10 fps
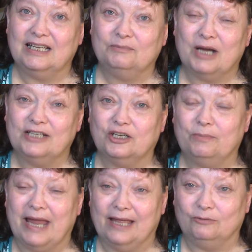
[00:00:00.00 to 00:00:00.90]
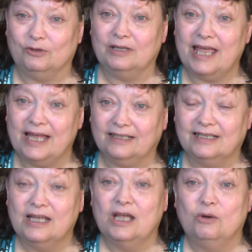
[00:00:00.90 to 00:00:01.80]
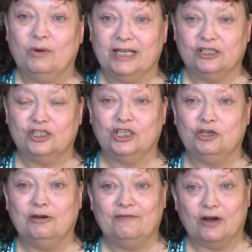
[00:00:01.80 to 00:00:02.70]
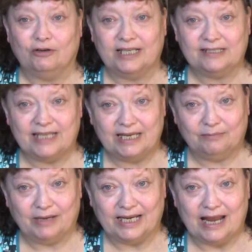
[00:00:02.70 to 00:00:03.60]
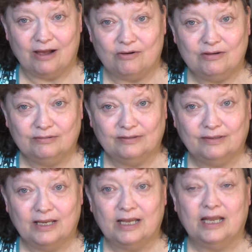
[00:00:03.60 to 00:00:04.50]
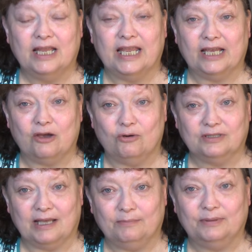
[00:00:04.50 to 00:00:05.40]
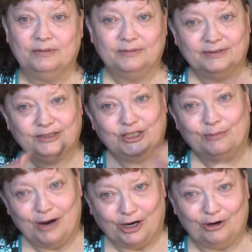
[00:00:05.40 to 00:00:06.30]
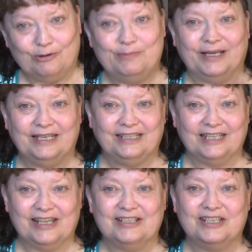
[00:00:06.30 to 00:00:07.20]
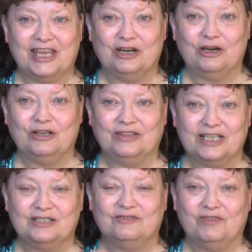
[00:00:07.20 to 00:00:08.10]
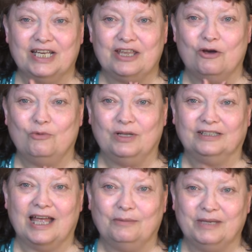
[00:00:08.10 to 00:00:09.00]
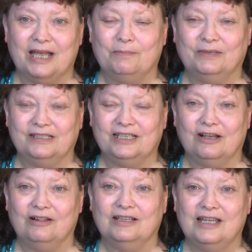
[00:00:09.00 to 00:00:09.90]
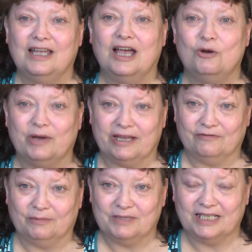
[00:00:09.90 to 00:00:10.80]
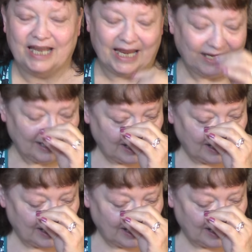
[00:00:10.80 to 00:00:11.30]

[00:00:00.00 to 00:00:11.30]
Project Pan Roulette, which you have already seen by now. It goes up tomorrow, but this here, this video will not be up until a week from today.